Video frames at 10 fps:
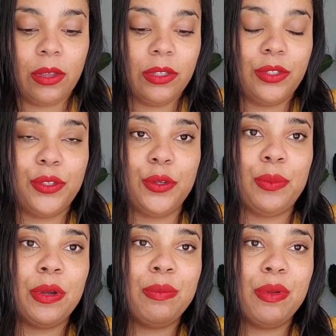
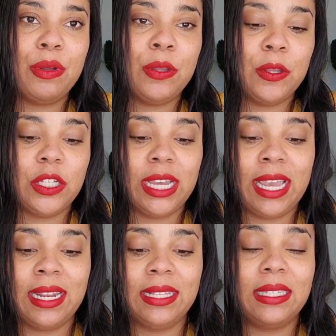super bulge.
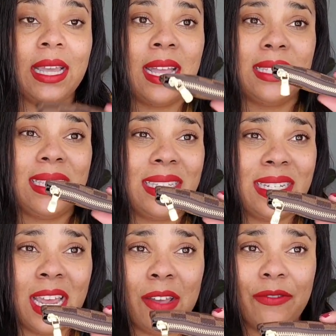Again, it's not
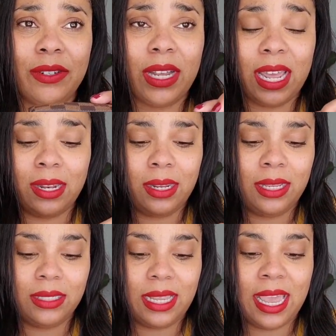stuffed, and
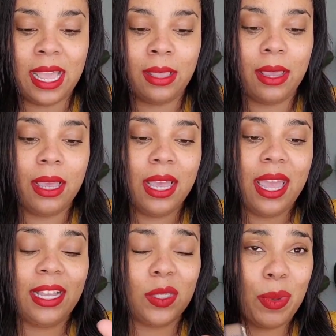these can
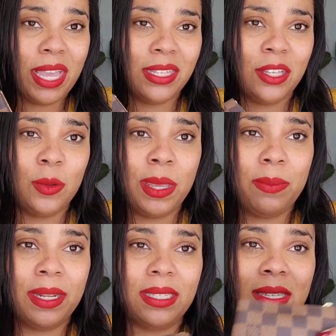expand a little
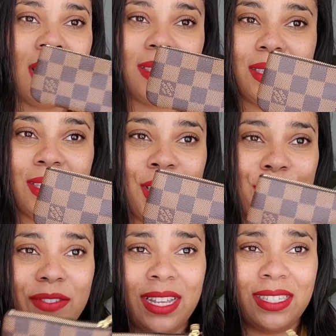bit, but it's not
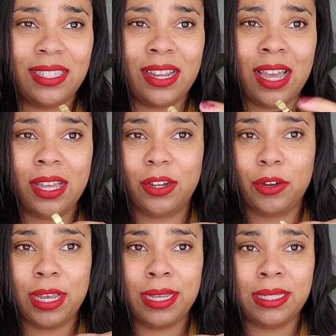stuffed, it's not
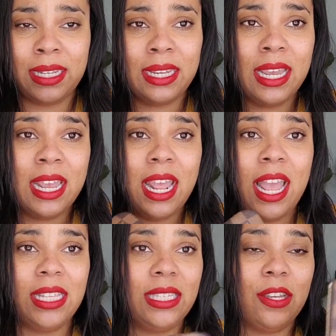crazy.
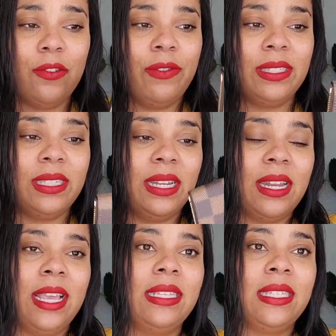It still fits it
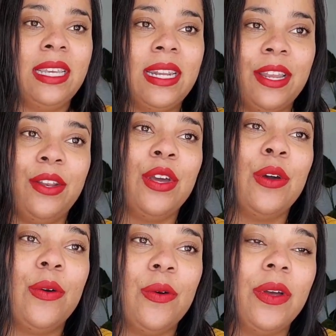nicely, and I
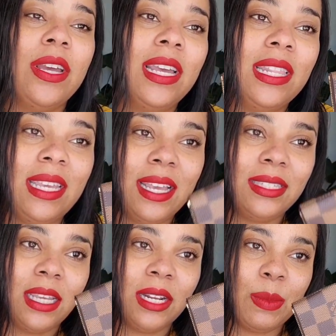know the
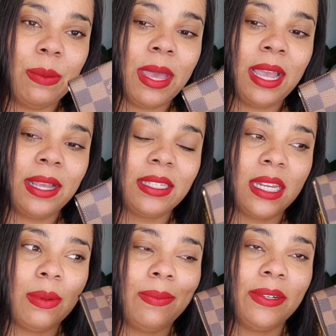inside of my bag is going
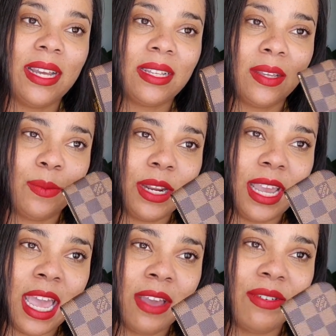to be protected when I
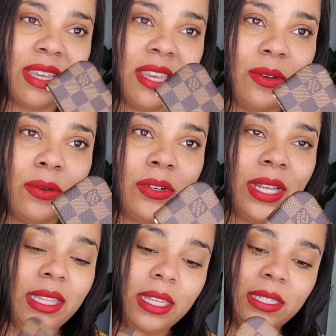have a key holder
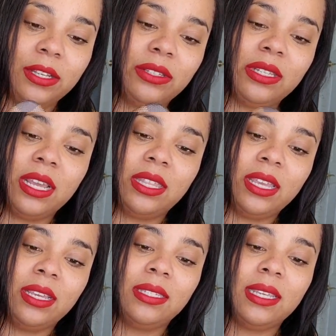like this. There's
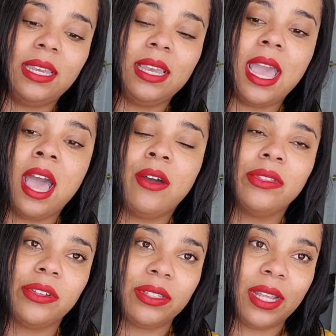nothing sticking out,
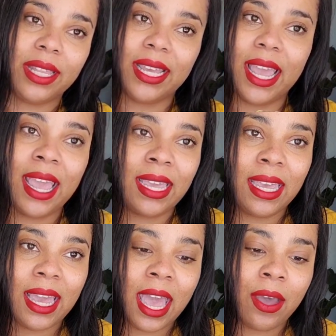there's nothing
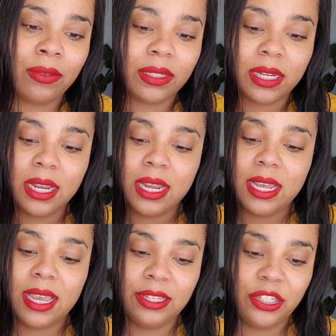hanging out.
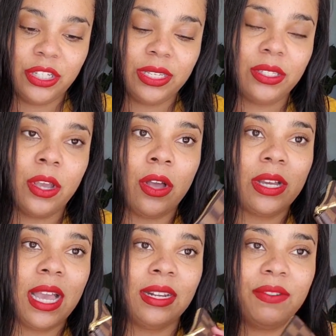It's just all
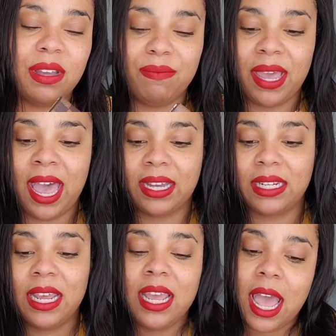kind of compact.
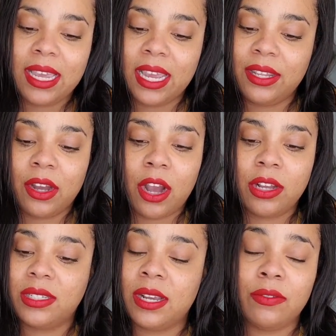Again, there
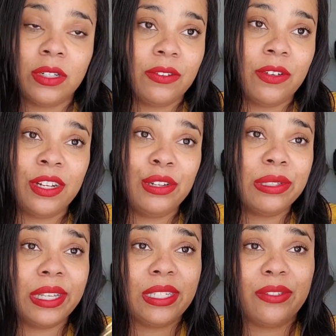are several different
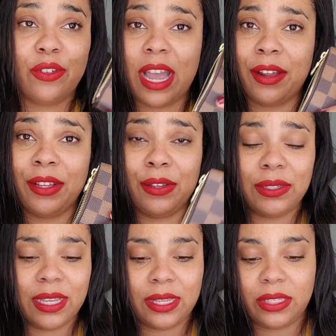uses for how to use
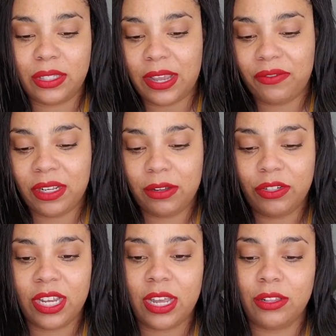this. Definitely go
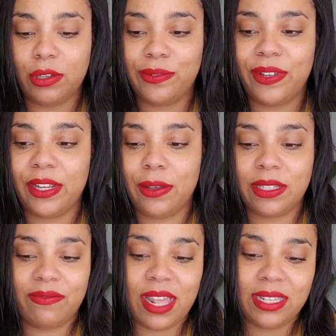check out those
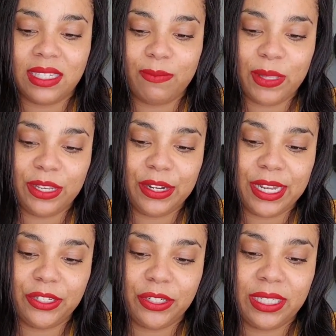videos if that's something you're
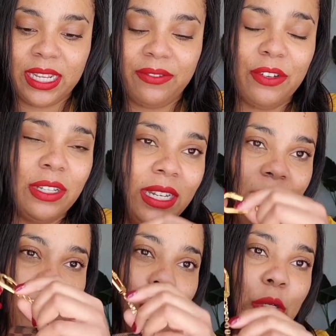interested, if you're
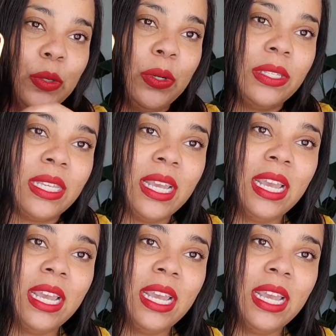leaning more towards